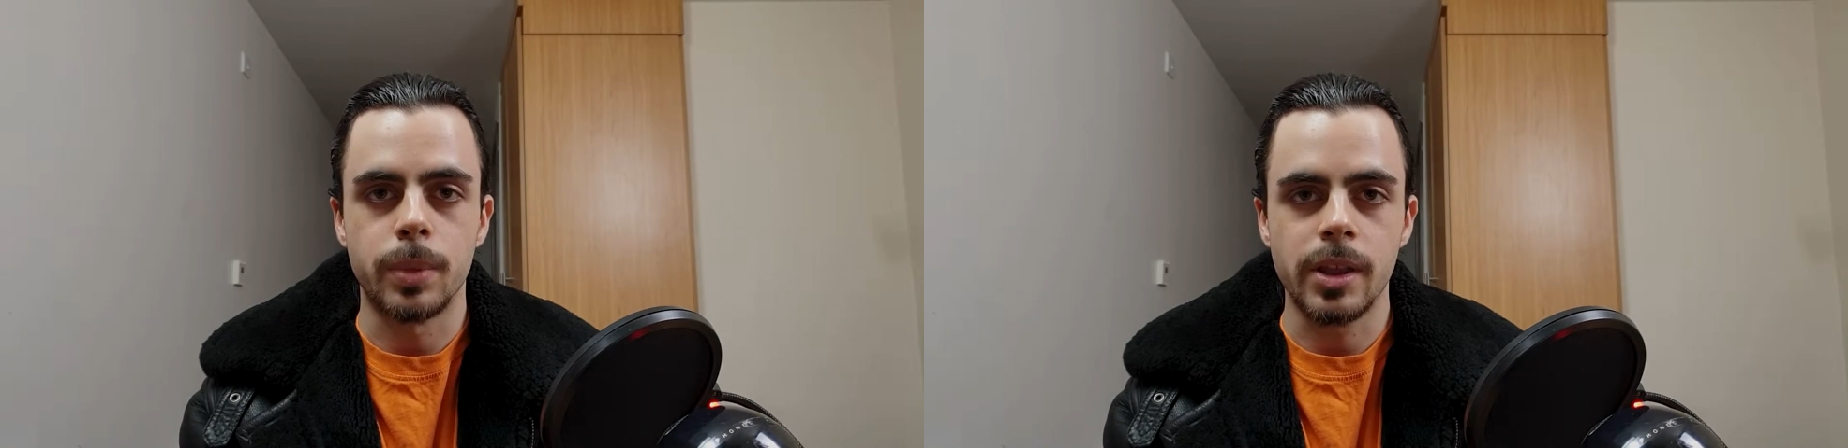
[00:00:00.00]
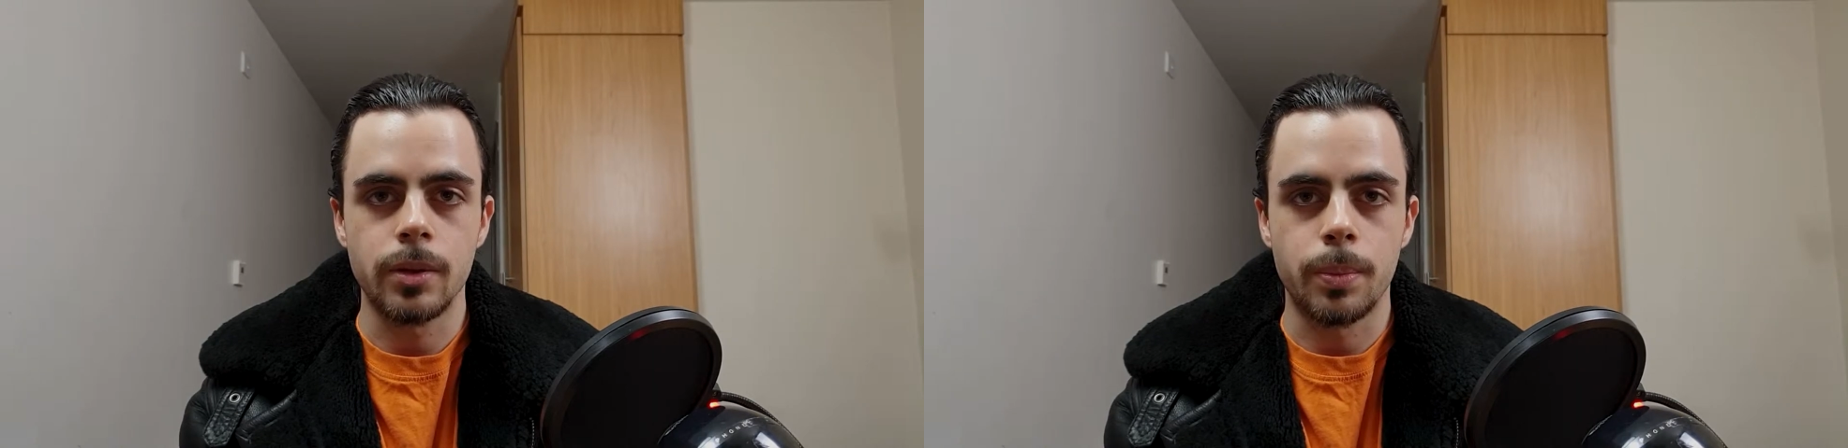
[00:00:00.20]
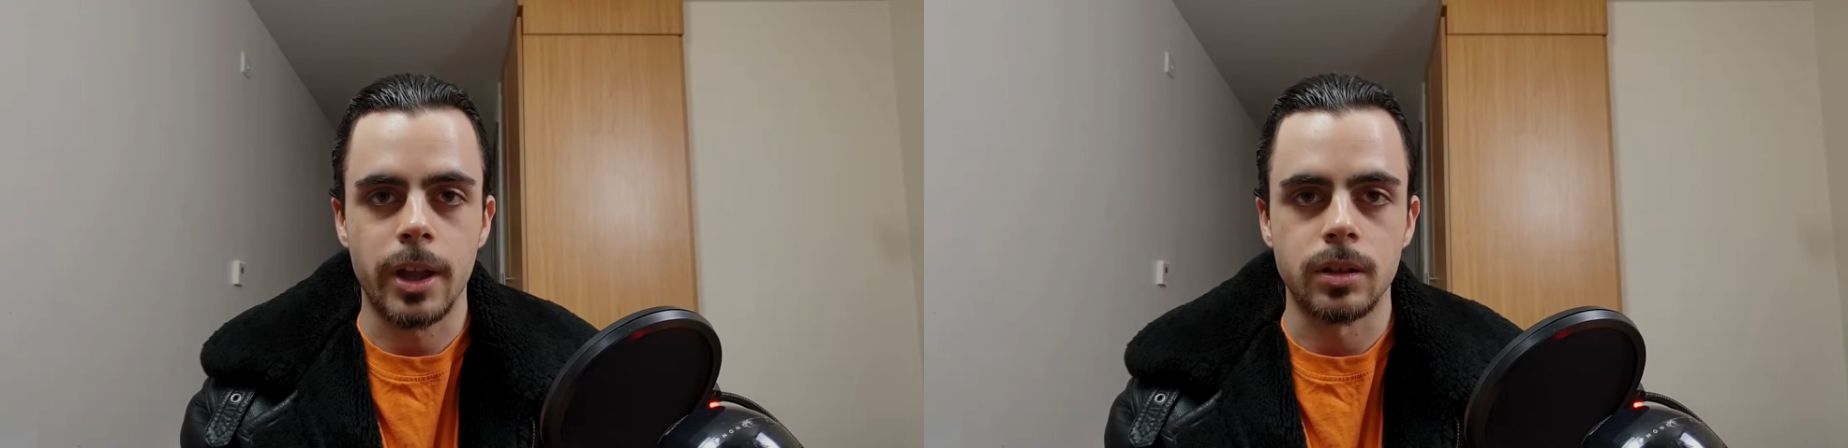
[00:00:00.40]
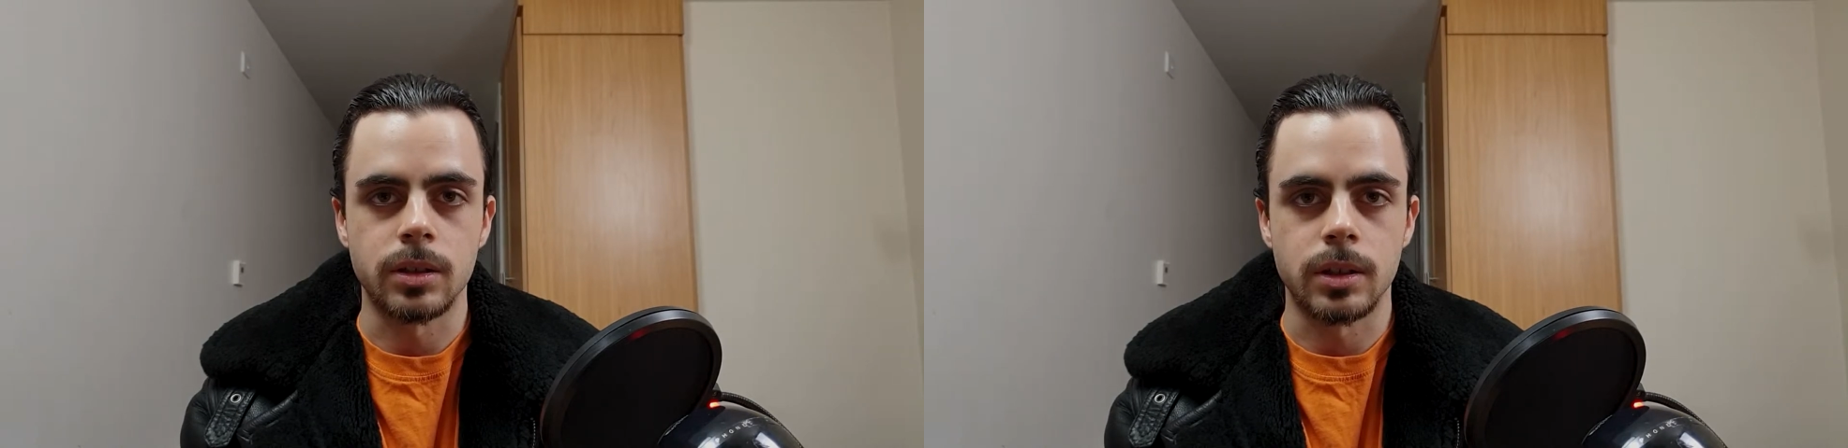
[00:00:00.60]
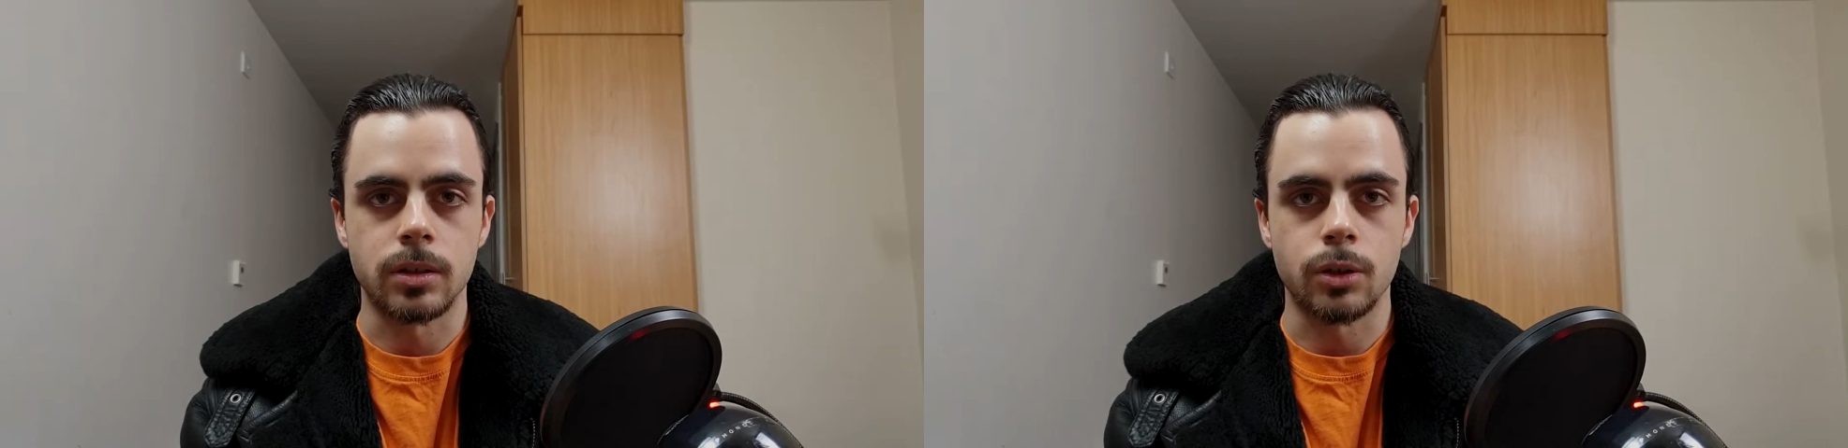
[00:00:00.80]
bend the
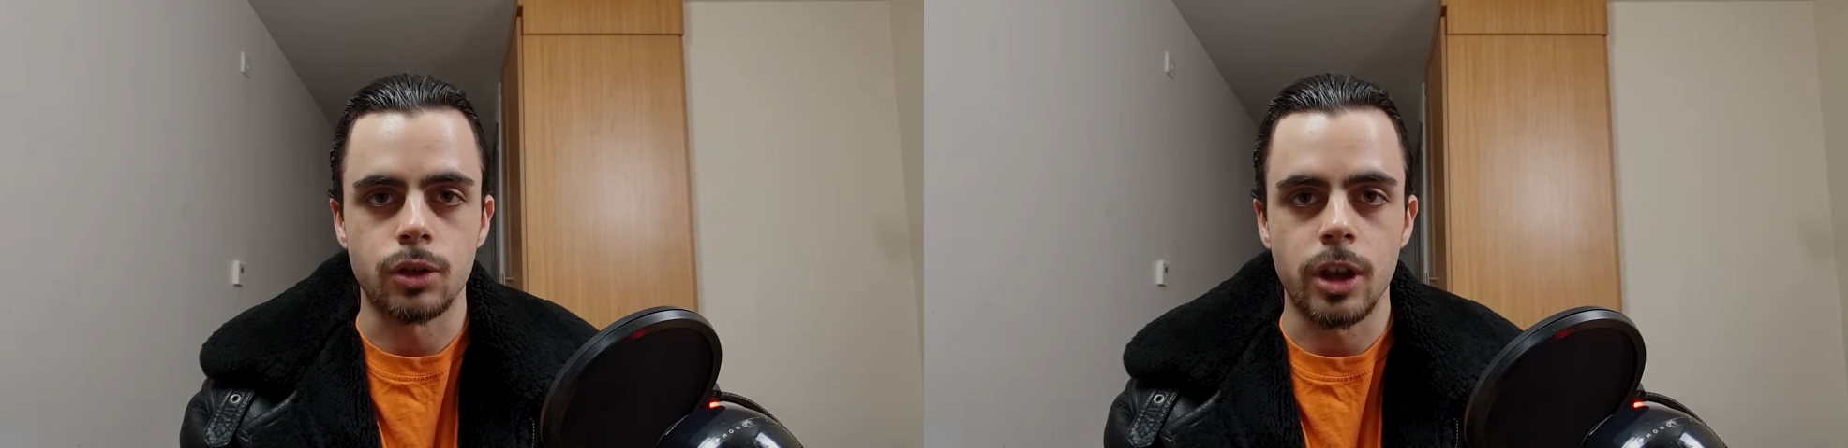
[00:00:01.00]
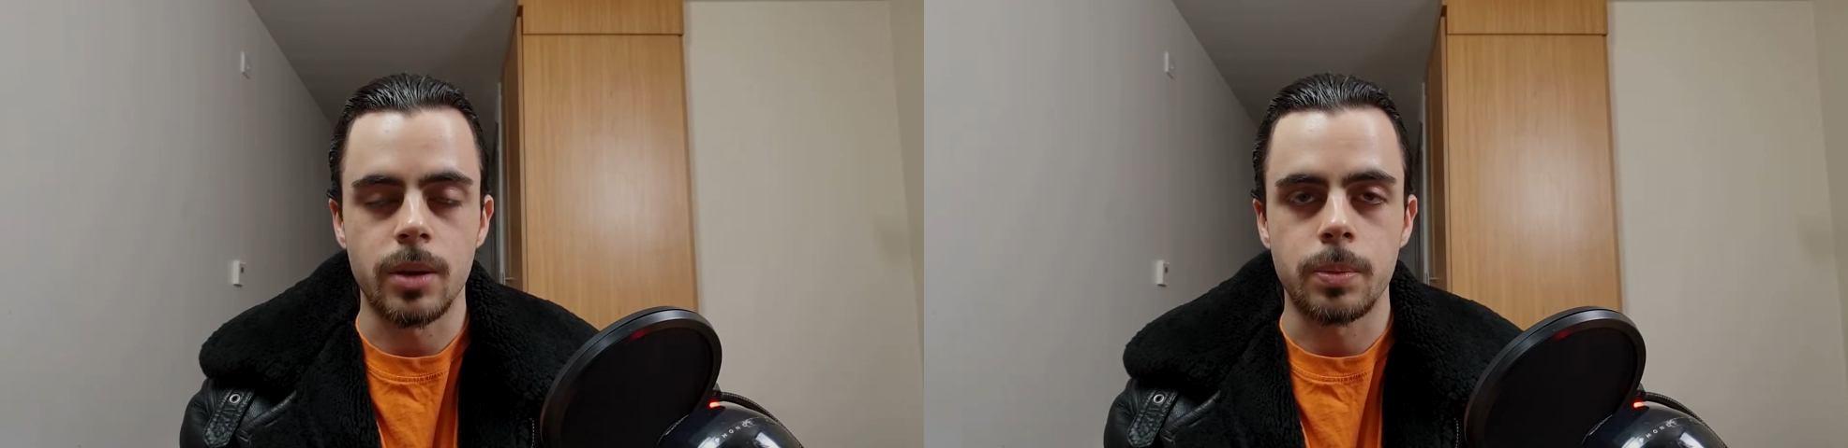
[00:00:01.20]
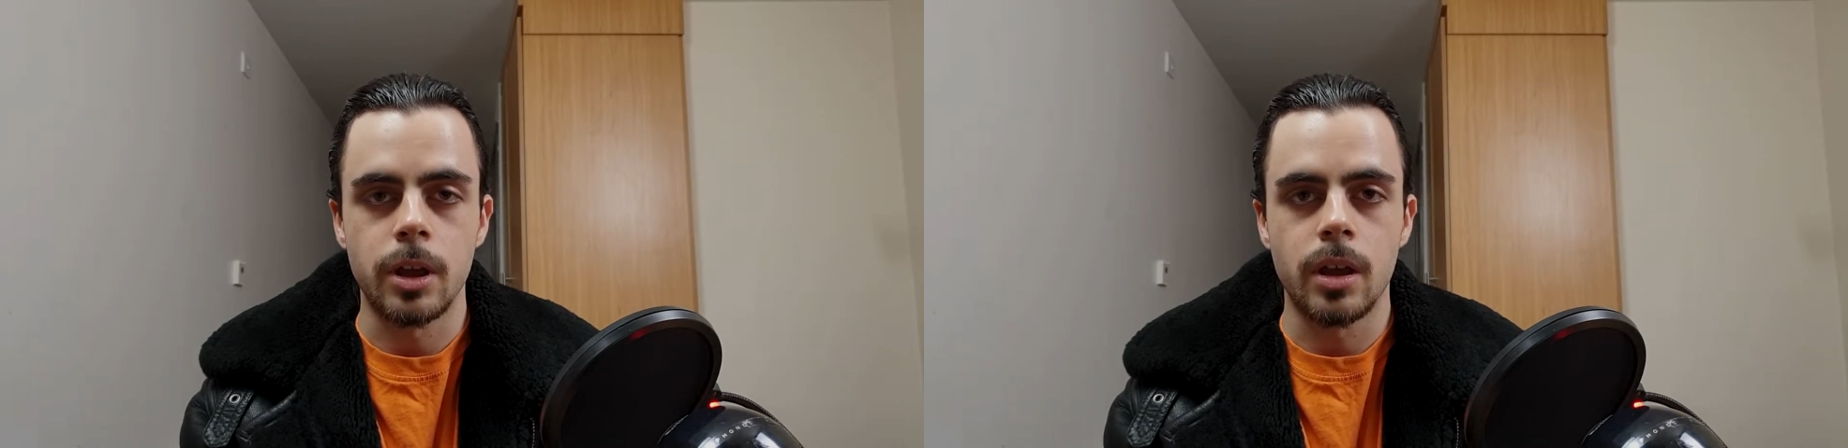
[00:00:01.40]
panels into shape,